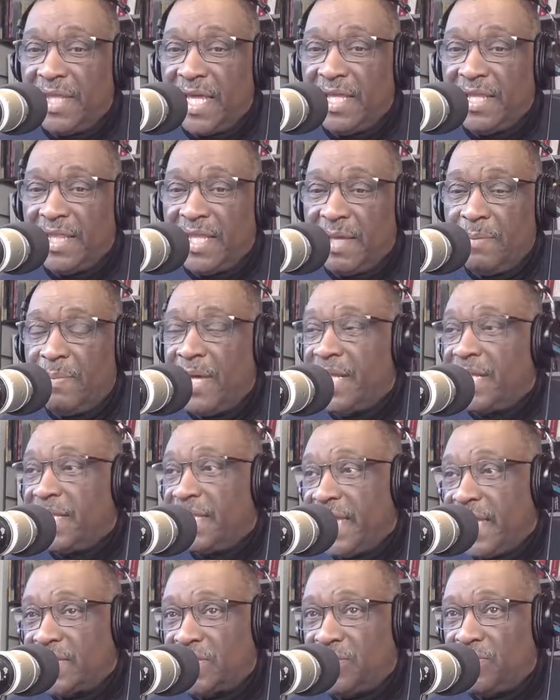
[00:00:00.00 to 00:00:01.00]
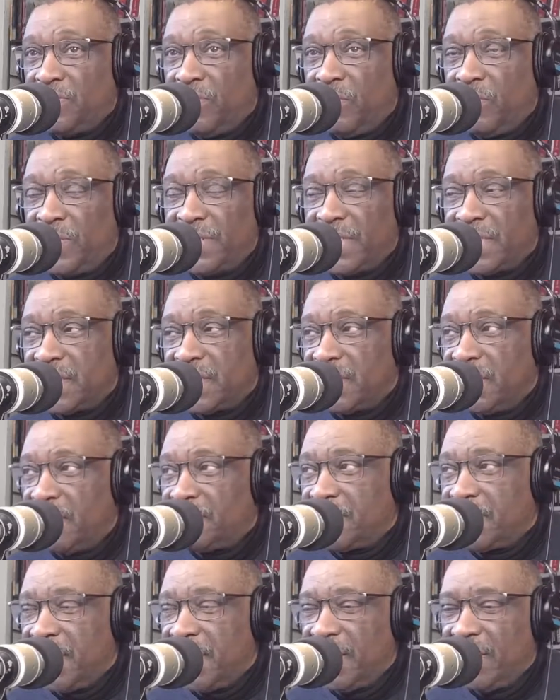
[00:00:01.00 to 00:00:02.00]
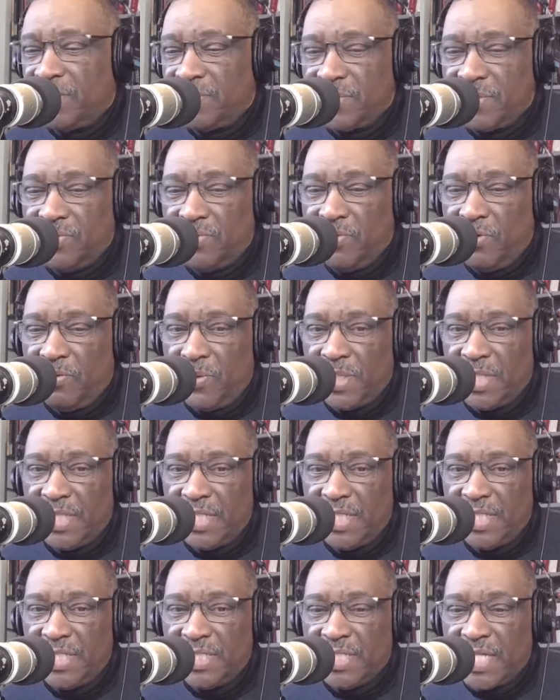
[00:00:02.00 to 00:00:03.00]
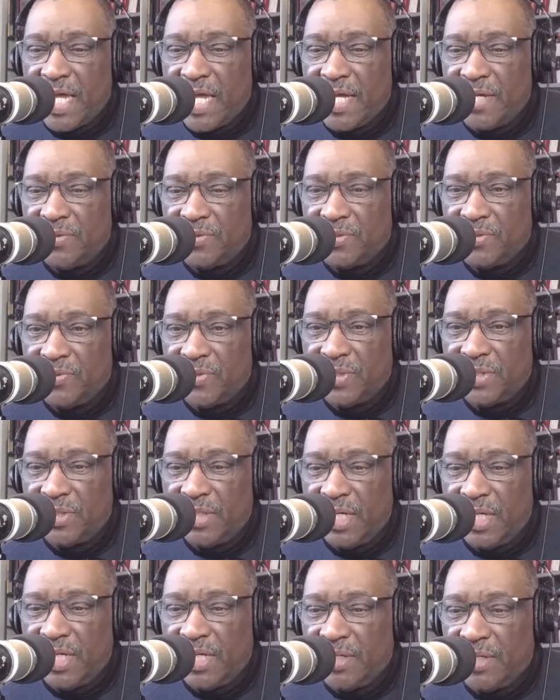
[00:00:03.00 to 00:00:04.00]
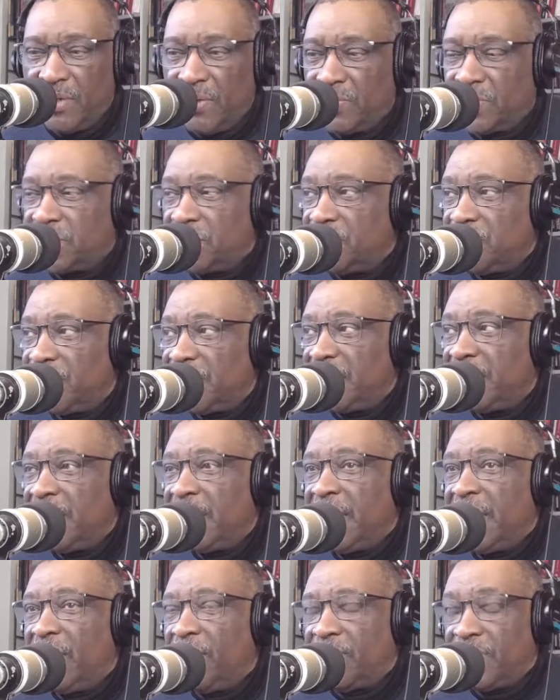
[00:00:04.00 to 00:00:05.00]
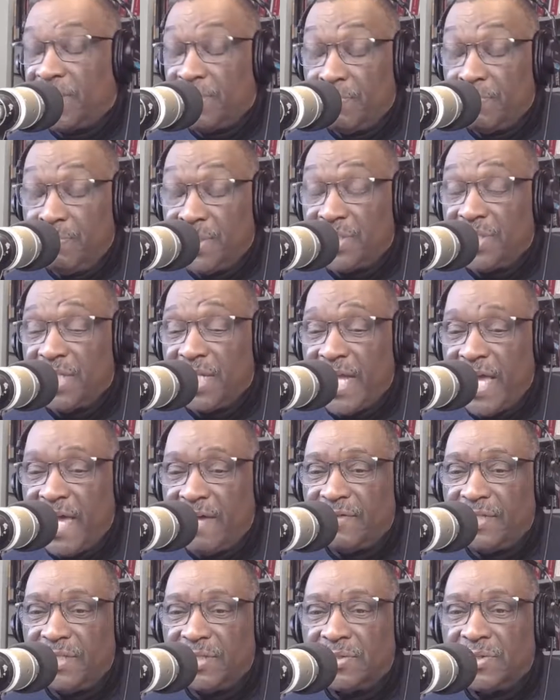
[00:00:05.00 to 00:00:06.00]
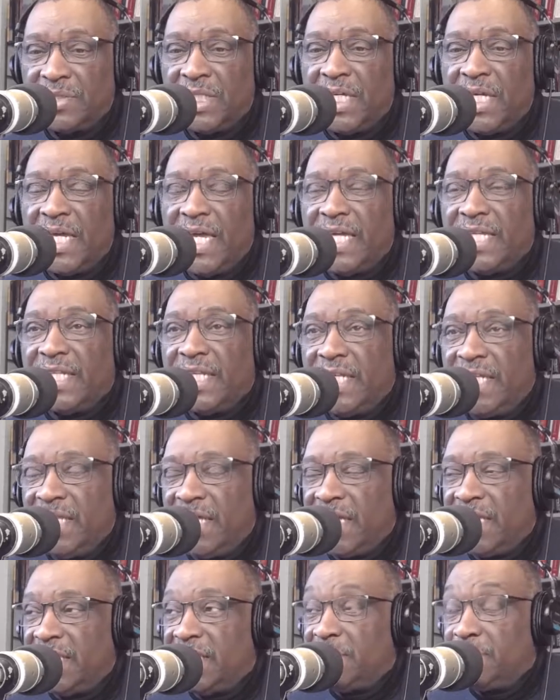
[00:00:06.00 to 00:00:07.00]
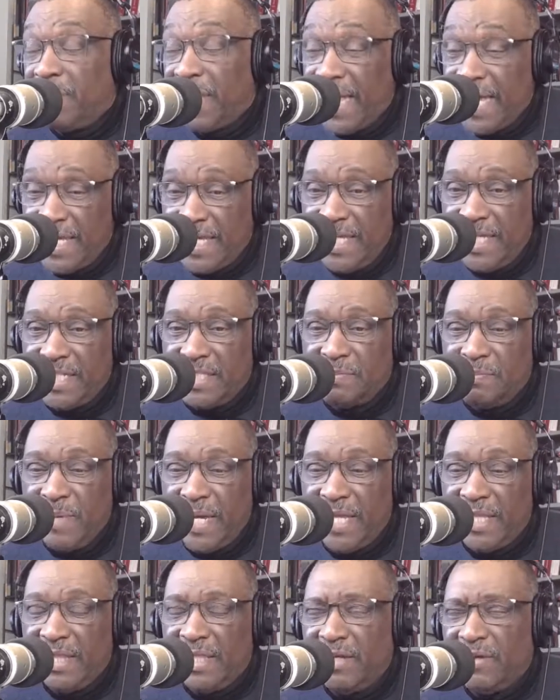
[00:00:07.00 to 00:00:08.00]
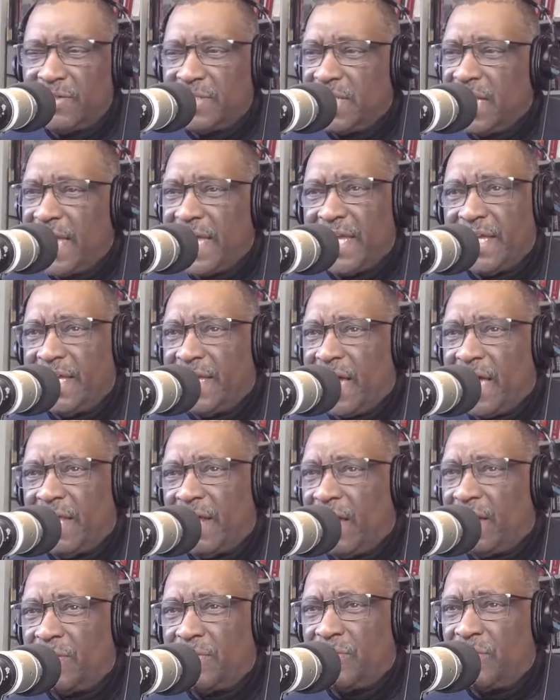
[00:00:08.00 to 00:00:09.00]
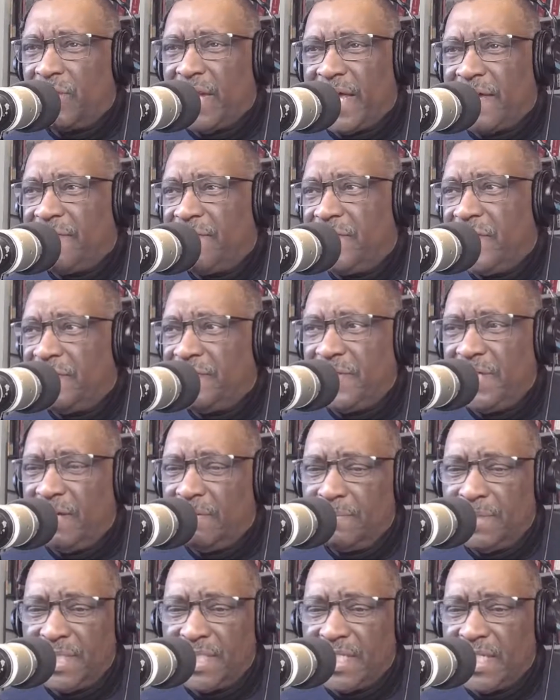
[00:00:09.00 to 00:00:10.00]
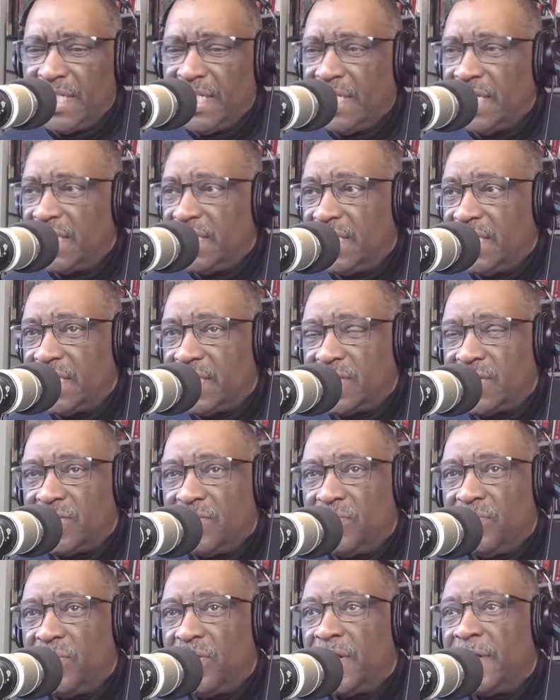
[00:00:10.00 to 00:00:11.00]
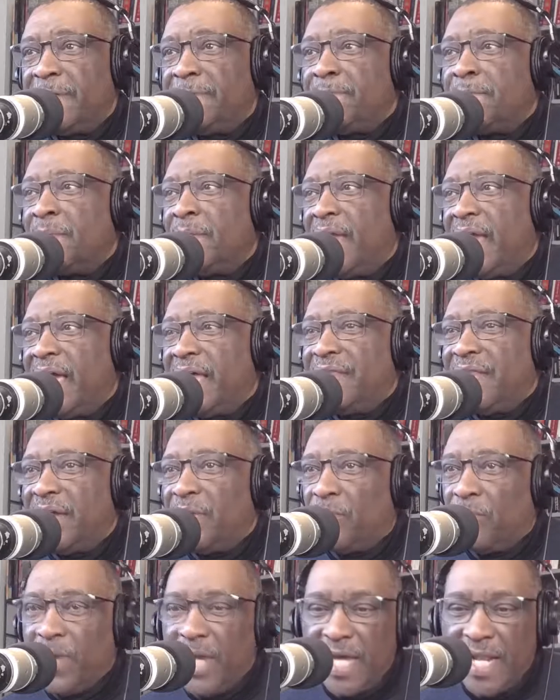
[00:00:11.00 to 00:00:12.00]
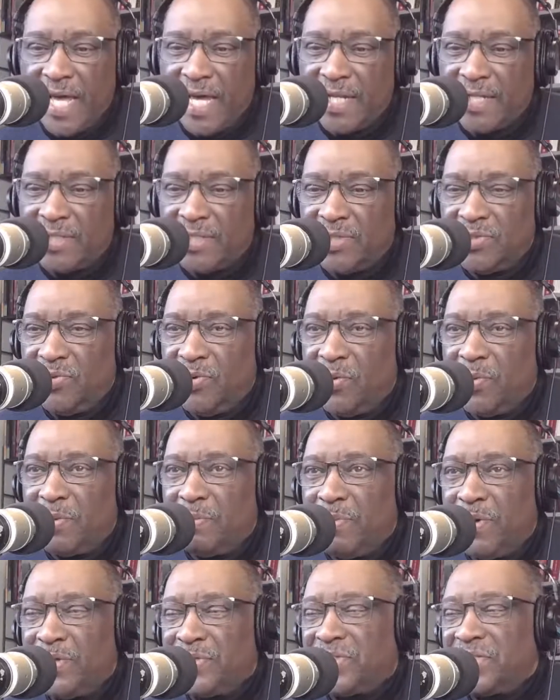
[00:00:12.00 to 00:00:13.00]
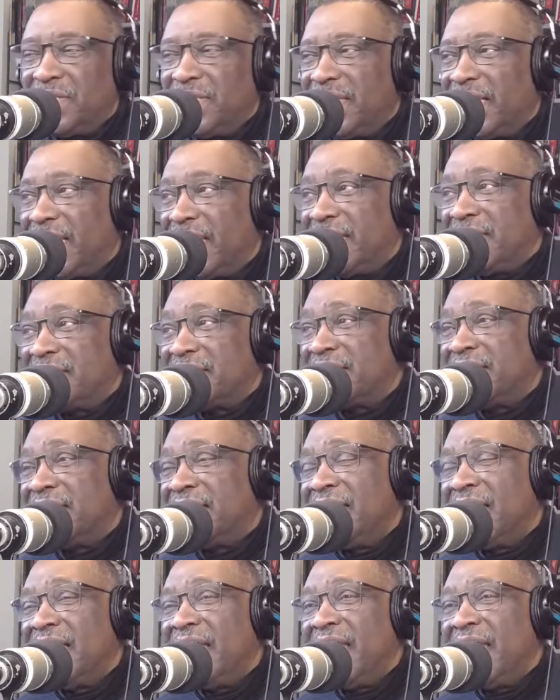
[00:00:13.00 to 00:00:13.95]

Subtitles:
they met in that store one day. It's an upscale store, one of the designers on Oak Street or Michigan Avenue, and these black kids met there. It's like I don't know, like 50 of them descended into the store, and they ran out of the store with merchandise,